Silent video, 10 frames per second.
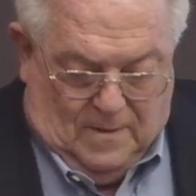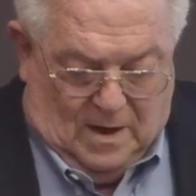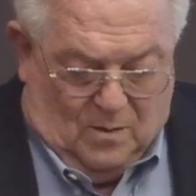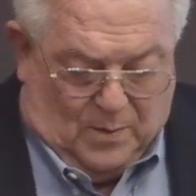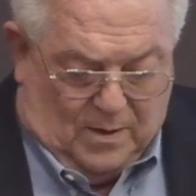
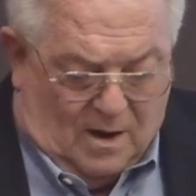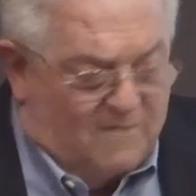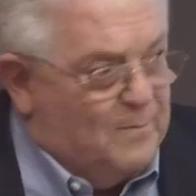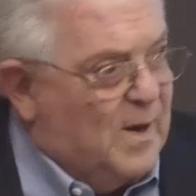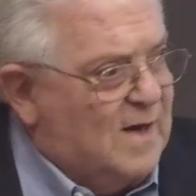They are put
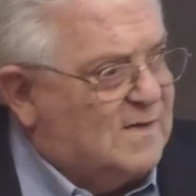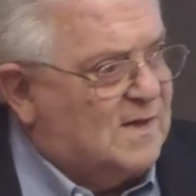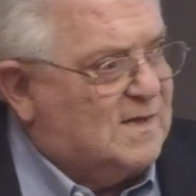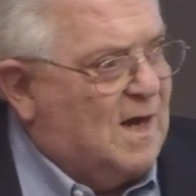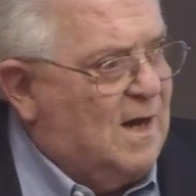off by a
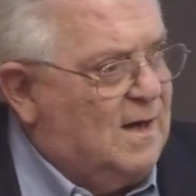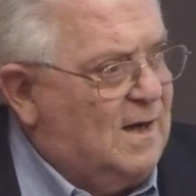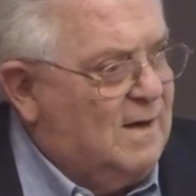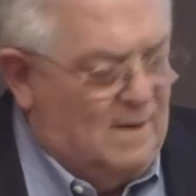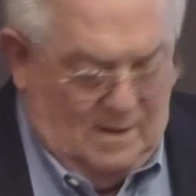
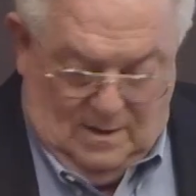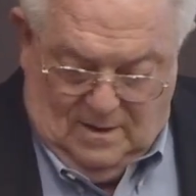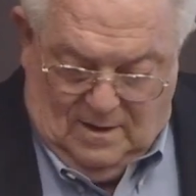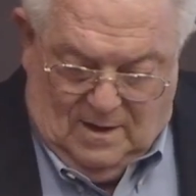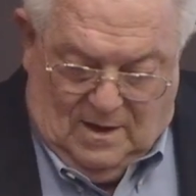society
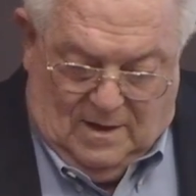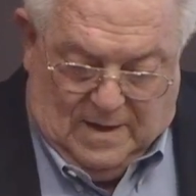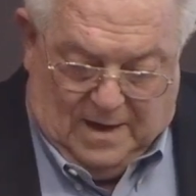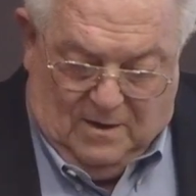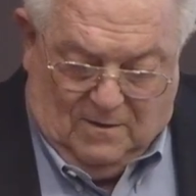
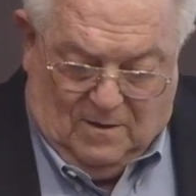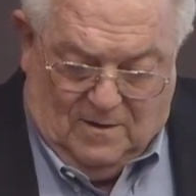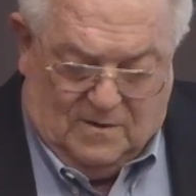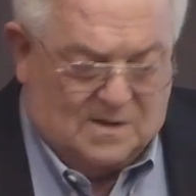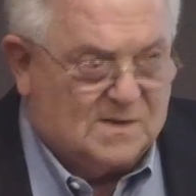that no
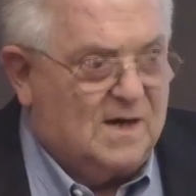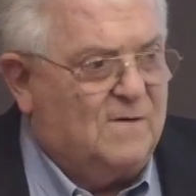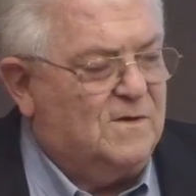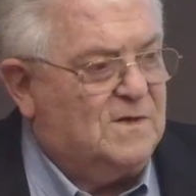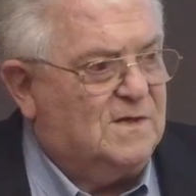longer
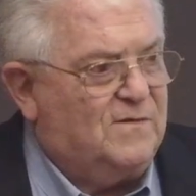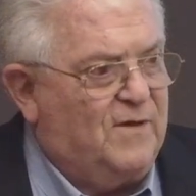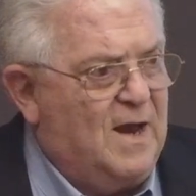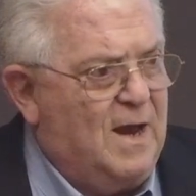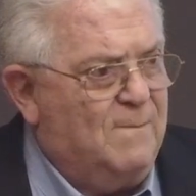distinguishes
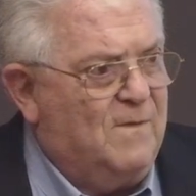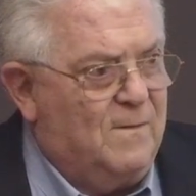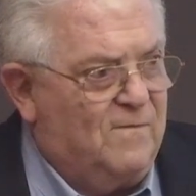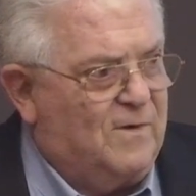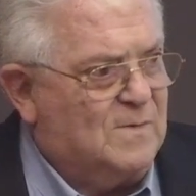fame
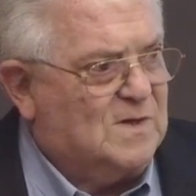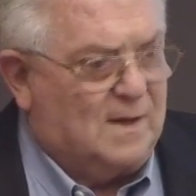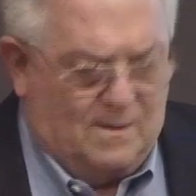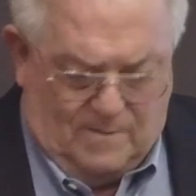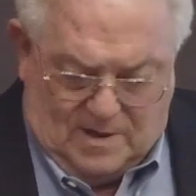from
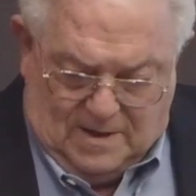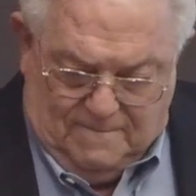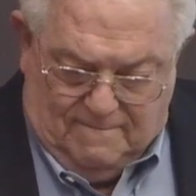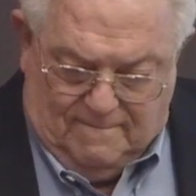celebrity